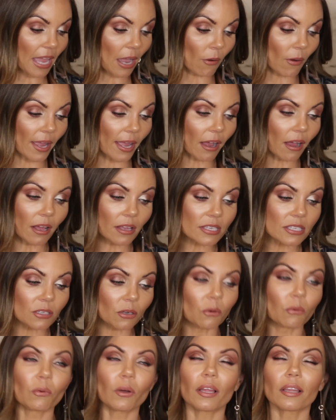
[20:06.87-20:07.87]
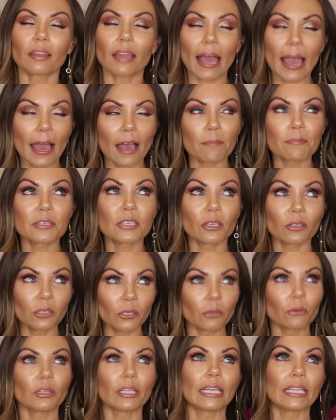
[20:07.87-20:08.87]
Now, I also
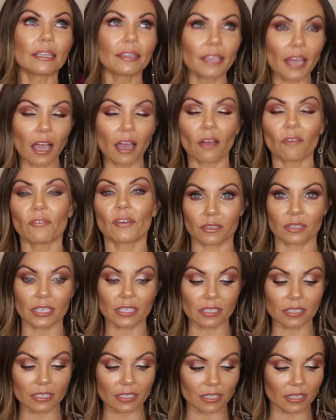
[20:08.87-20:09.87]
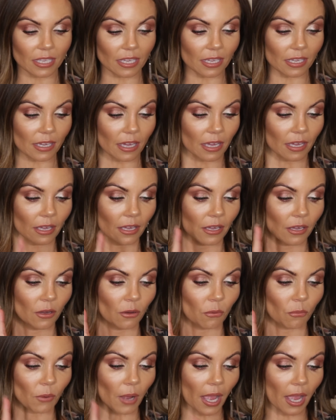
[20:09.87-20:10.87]
absolutely love, this is the
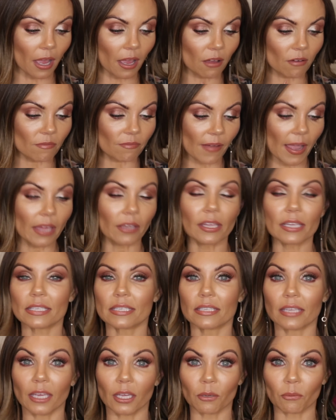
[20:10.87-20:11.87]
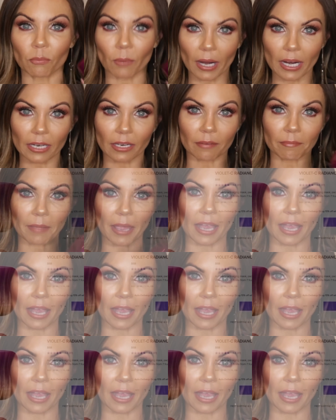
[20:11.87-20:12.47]
uh, Violet-C Radiant